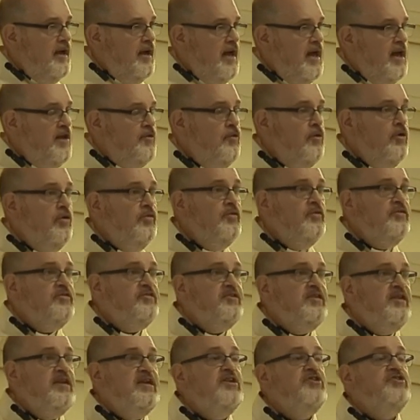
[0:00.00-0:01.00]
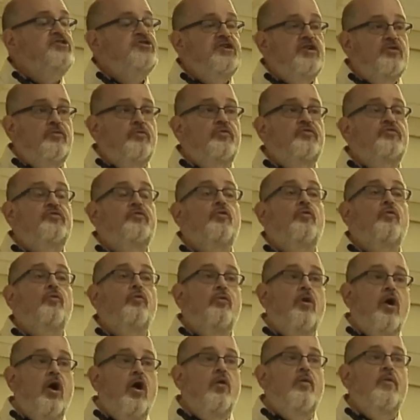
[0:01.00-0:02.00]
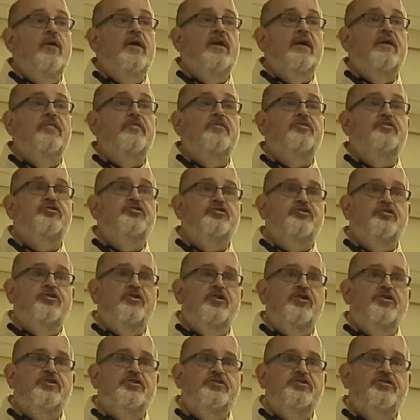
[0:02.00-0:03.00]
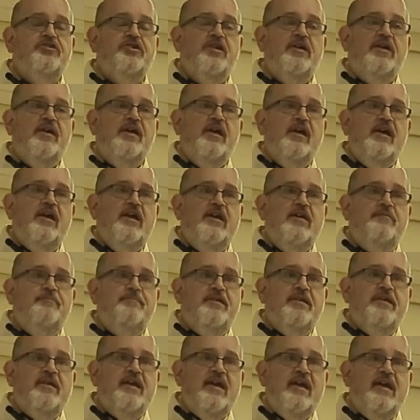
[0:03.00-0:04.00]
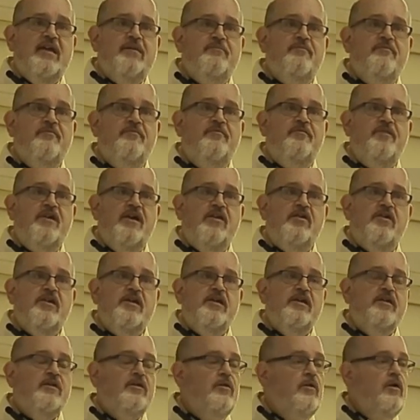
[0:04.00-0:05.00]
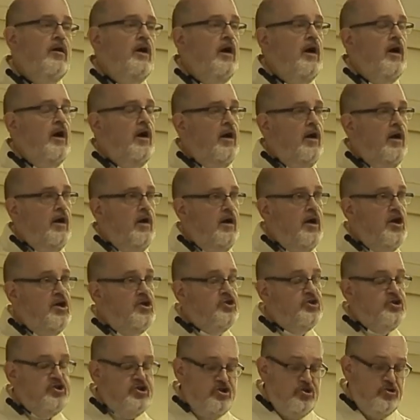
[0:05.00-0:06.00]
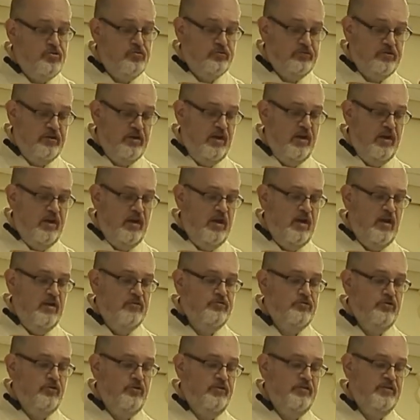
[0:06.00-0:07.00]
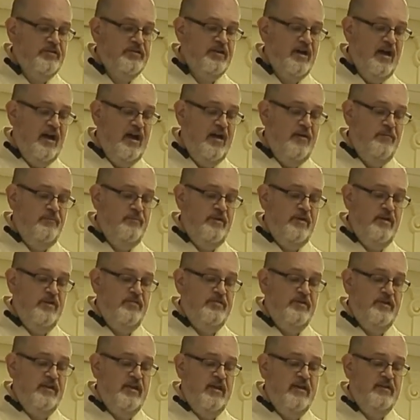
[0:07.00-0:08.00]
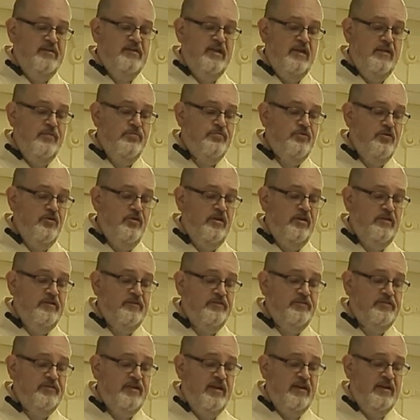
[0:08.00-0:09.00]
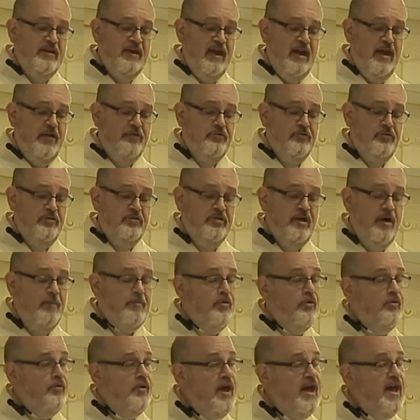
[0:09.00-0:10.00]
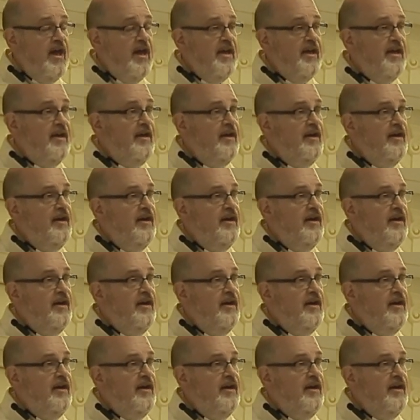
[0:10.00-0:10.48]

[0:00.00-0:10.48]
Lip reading: And all this teaching was growing in the church. It became very acute during the time in the 1830s of St. Catherine Labouré,